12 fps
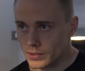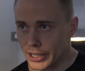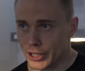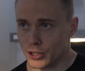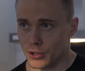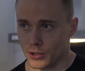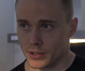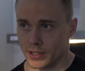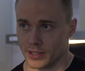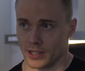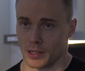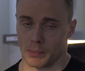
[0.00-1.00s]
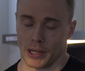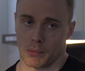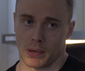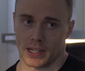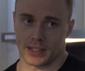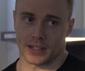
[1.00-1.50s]
It's good. It's in a better
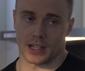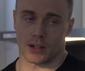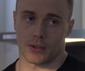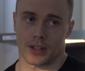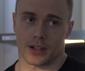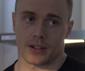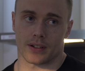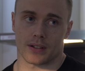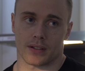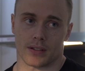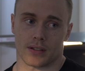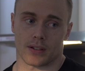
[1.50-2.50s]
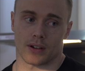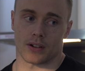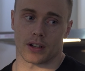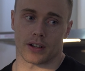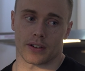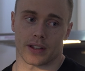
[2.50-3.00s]
place now than
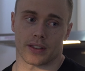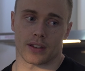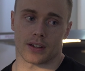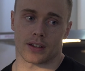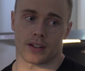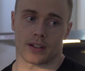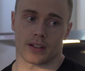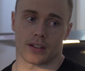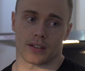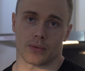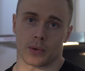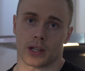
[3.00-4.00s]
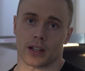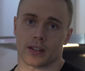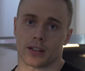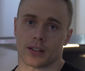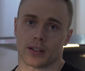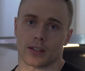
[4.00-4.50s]
earlier in the weekend.
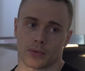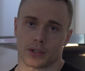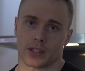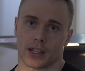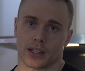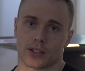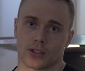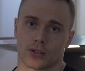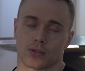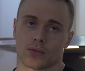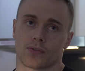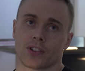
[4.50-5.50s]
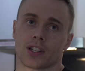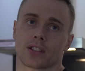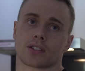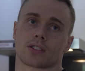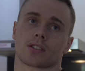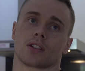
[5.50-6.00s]
It was nice to
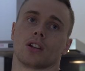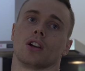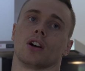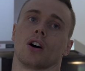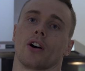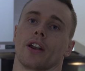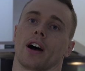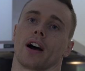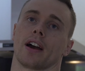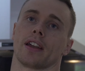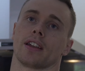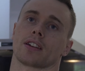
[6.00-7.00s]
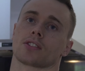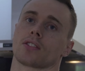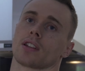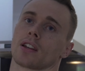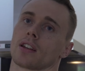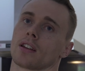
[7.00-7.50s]
finish on a high
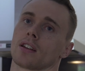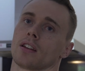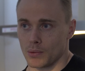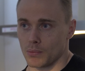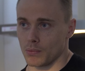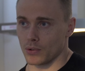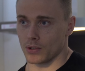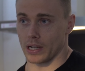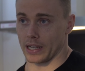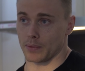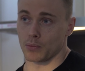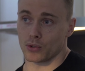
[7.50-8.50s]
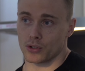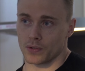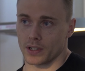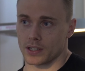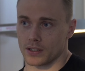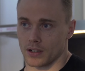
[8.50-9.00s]
yesterday. Mood, like mood
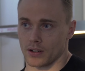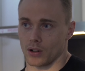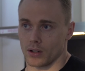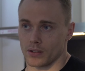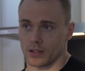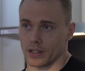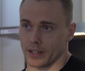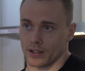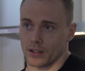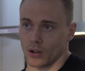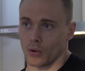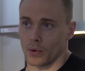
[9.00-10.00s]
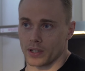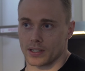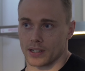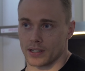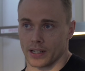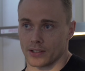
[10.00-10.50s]
swings are like always
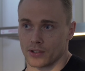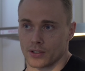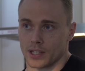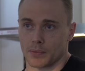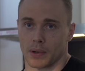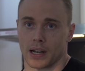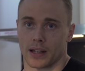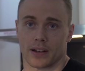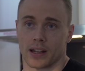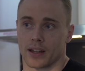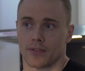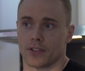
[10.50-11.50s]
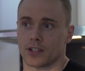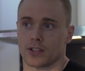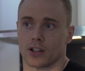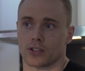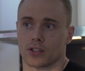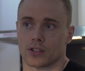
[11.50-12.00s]
like just in my life. It's
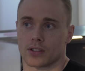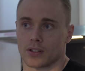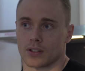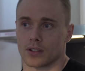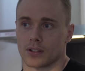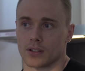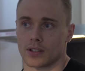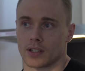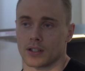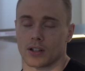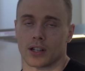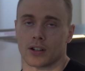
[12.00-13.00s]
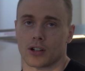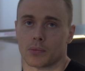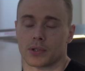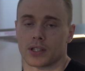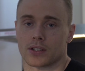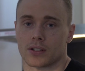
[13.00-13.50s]
not just uh, in, in a
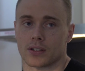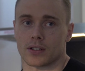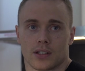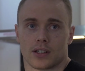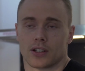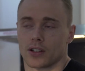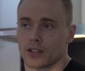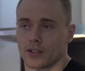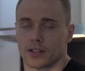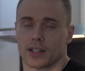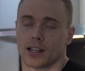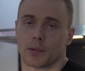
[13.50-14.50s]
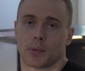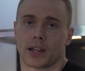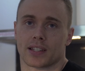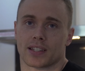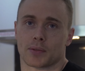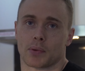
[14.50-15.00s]
competition. You know, it's on a daily
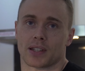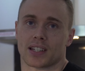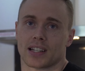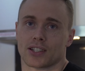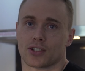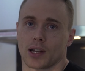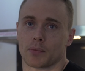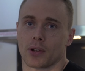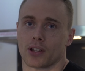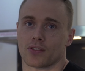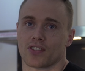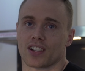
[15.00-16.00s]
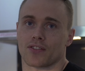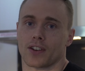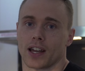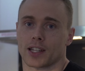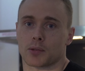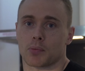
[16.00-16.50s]
basis basically, so I'm not a very
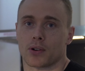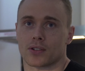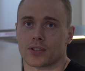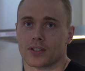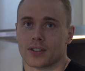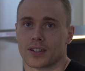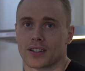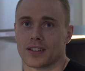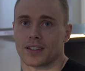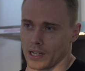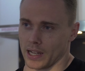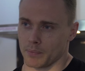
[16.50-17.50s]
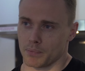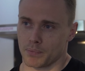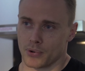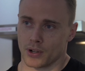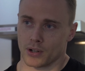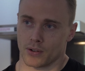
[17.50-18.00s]
flat person. I'm
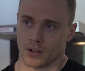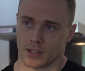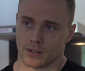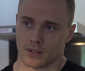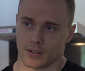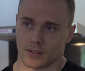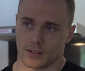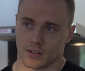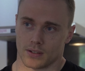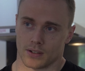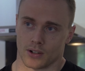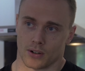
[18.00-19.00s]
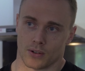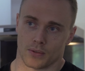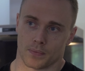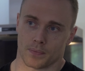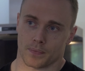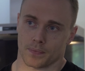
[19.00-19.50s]
pretty good at, you
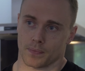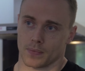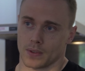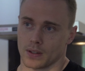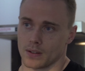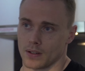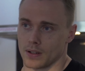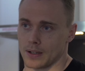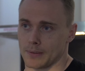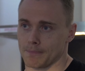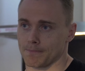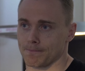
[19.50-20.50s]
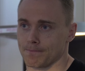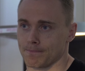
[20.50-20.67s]
know, um,